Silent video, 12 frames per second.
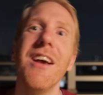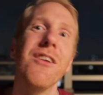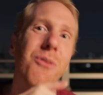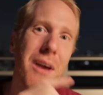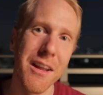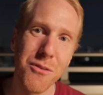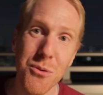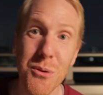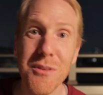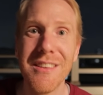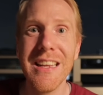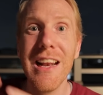So I had to
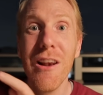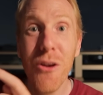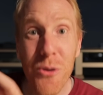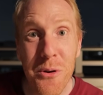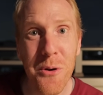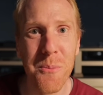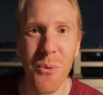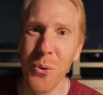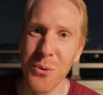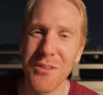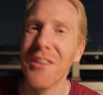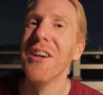use the lunar
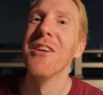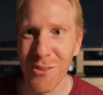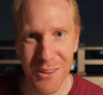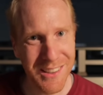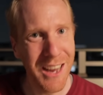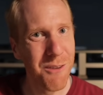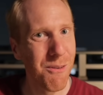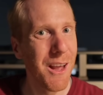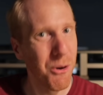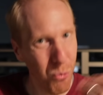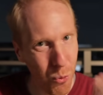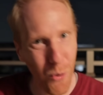mode. So it's kind of
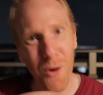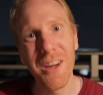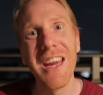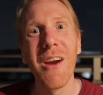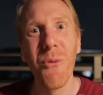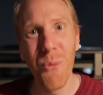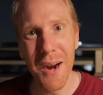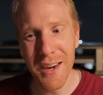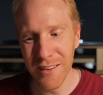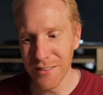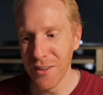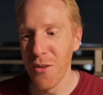like working
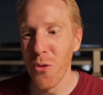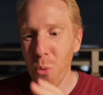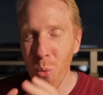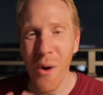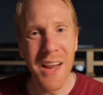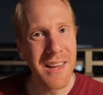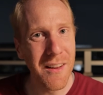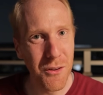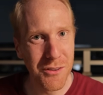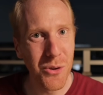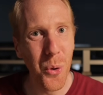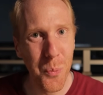around the way that the
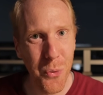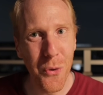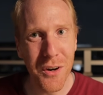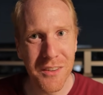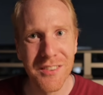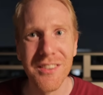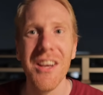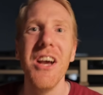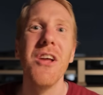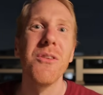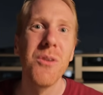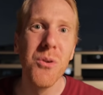scope works
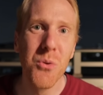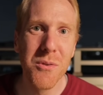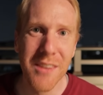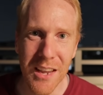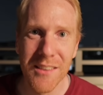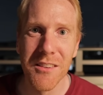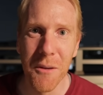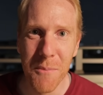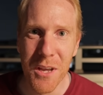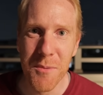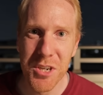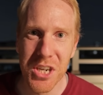to take
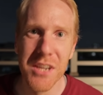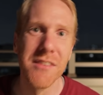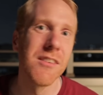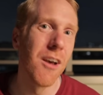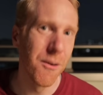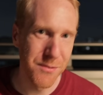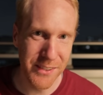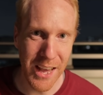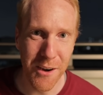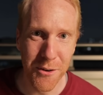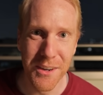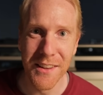some images of
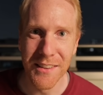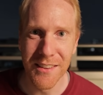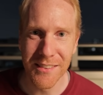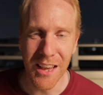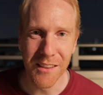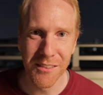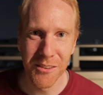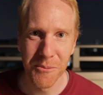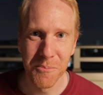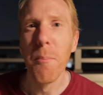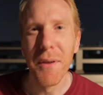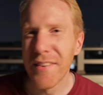Saturn in this case.
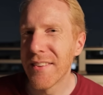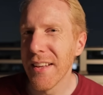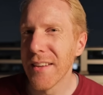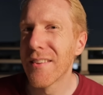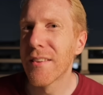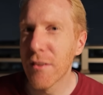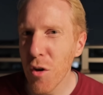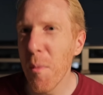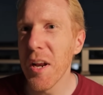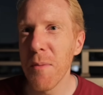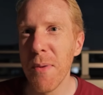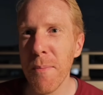But since so
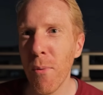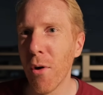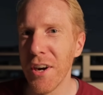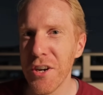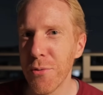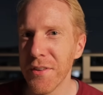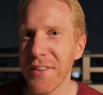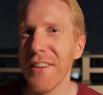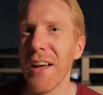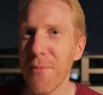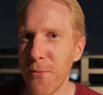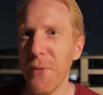many people are
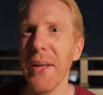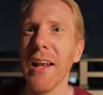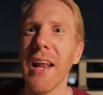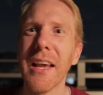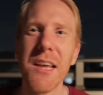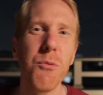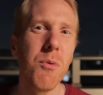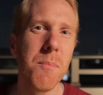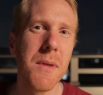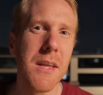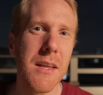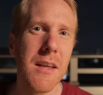interested, I feel like it
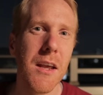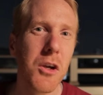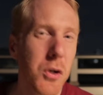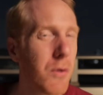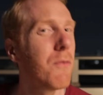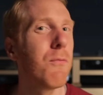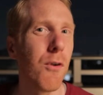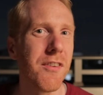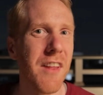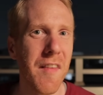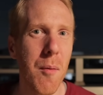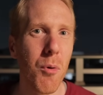would be good for
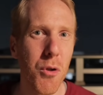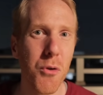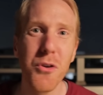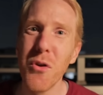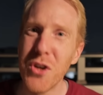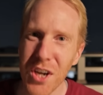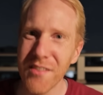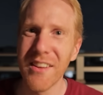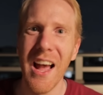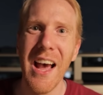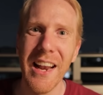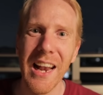ZW to just
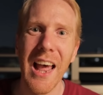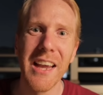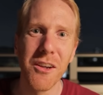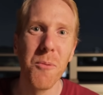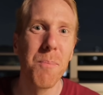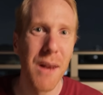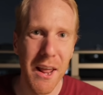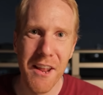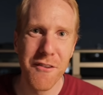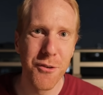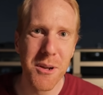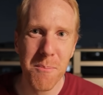add like a
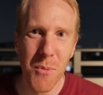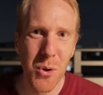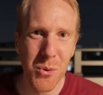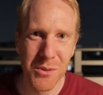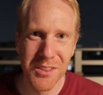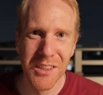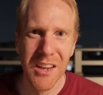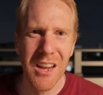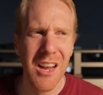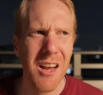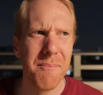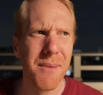planetary modes,
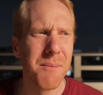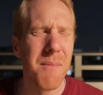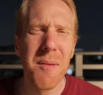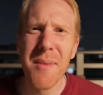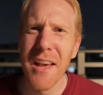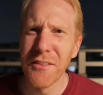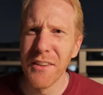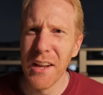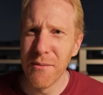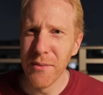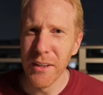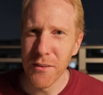but maybe as an
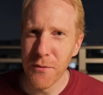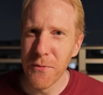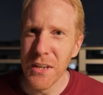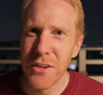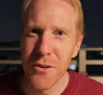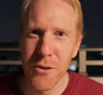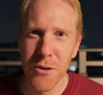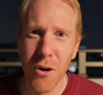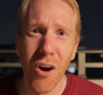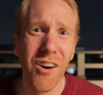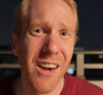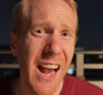advanced
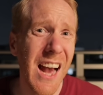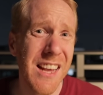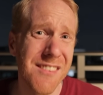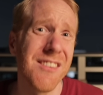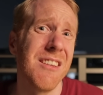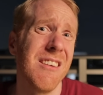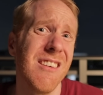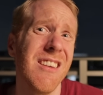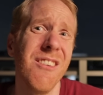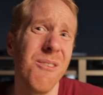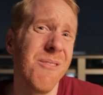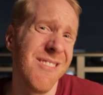feature or as,
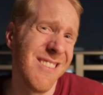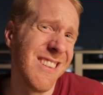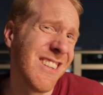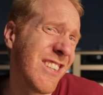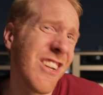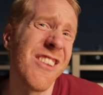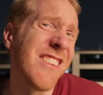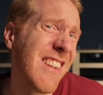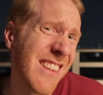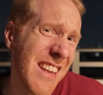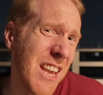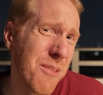you know, just
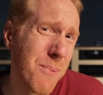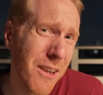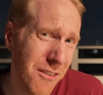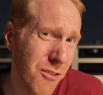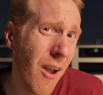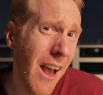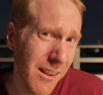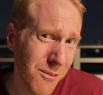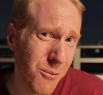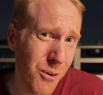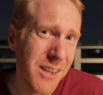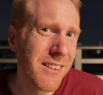in case because you
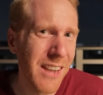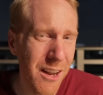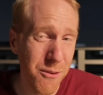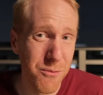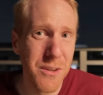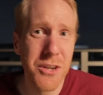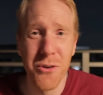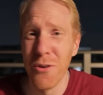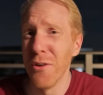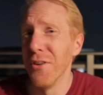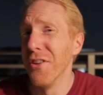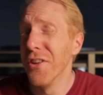asked for it kind of feature
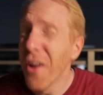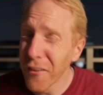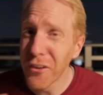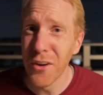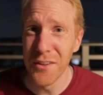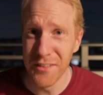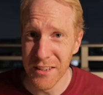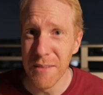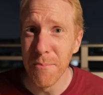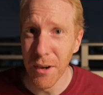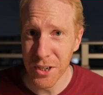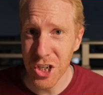you're not going to
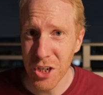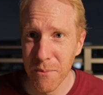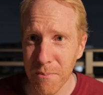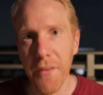see much.